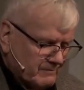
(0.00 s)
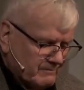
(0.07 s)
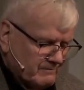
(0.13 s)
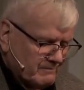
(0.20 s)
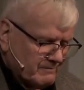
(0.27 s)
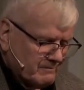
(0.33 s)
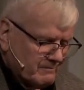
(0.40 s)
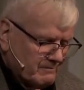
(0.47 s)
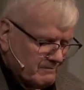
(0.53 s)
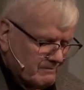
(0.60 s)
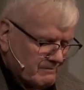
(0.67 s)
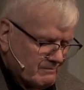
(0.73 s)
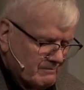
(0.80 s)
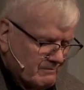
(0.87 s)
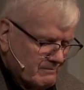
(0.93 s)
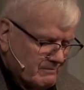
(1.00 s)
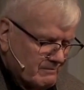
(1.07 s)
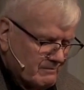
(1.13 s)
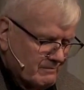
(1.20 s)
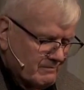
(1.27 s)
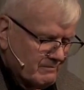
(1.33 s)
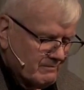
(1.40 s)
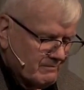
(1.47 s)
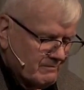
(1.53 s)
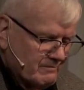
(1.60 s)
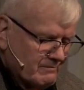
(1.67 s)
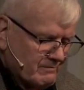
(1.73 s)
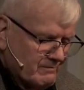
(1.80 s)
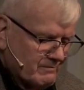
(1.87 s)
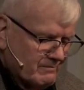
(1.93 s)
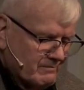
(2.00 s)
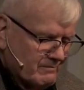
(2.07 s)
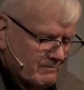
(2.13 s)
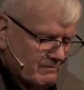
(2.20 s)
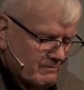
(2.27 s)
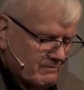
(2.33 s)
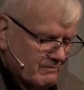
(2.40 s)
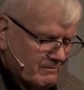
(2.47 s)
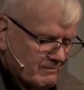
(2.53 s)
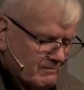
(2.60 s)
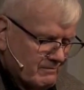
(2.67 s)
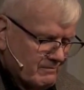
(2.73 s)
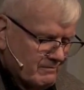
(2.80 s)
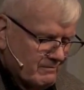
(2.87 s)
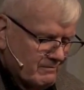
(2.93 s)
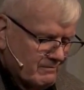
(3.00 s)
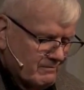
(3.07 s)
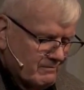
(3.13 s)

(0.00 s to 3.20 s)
Nothing is said.